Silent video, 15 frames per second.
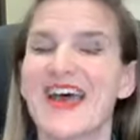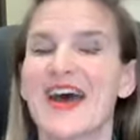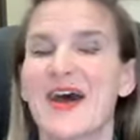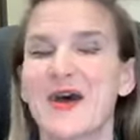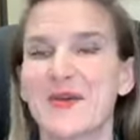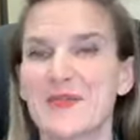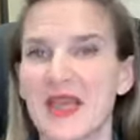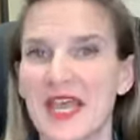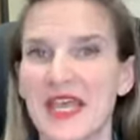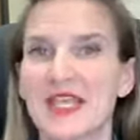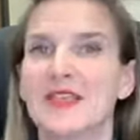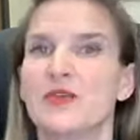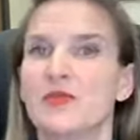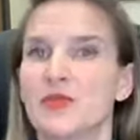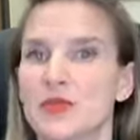um,
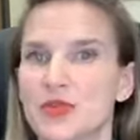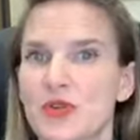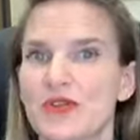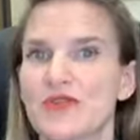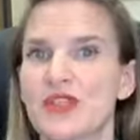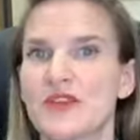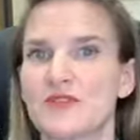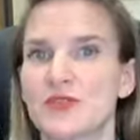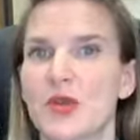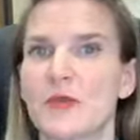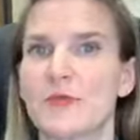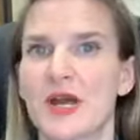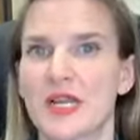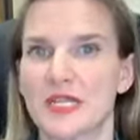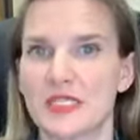and we're sort of left to our
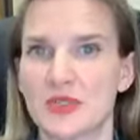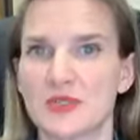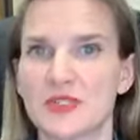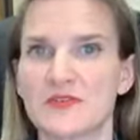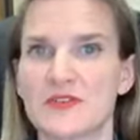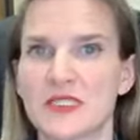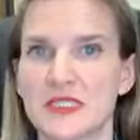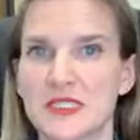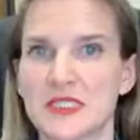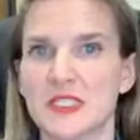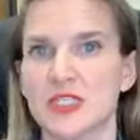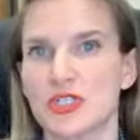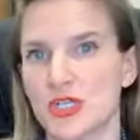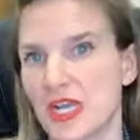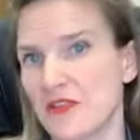body's own defenses
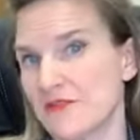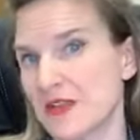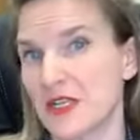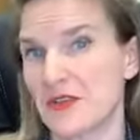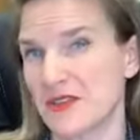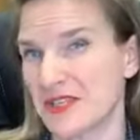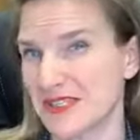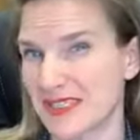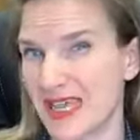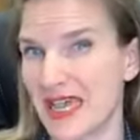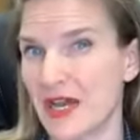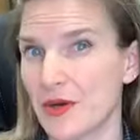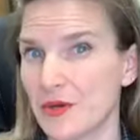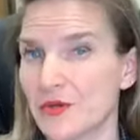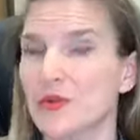to try to figure this
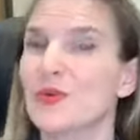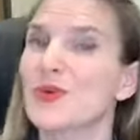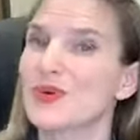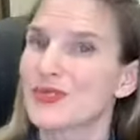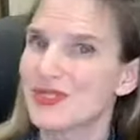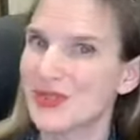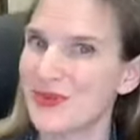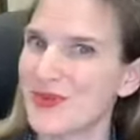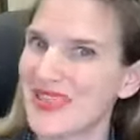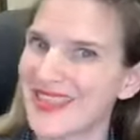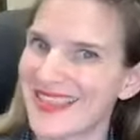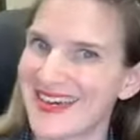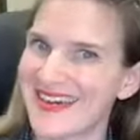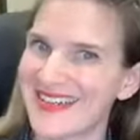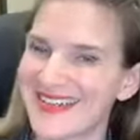out, or so we
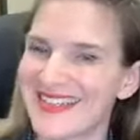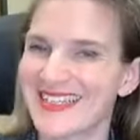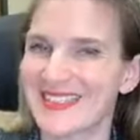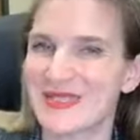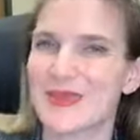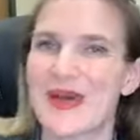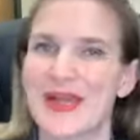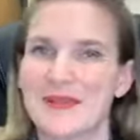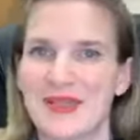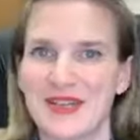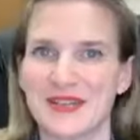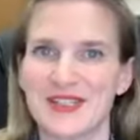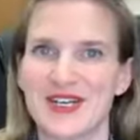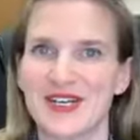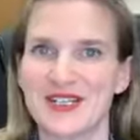thought. And that's why I'm here
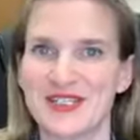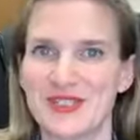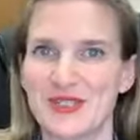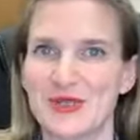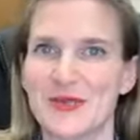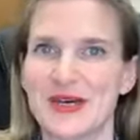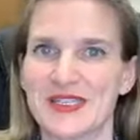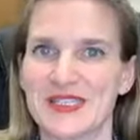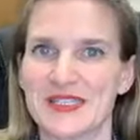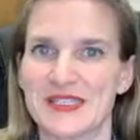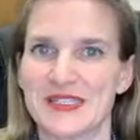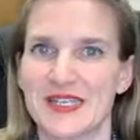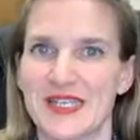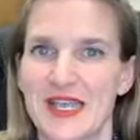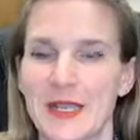talking to you about this
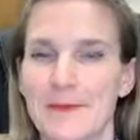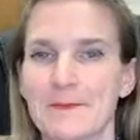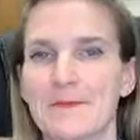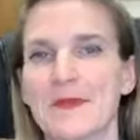today.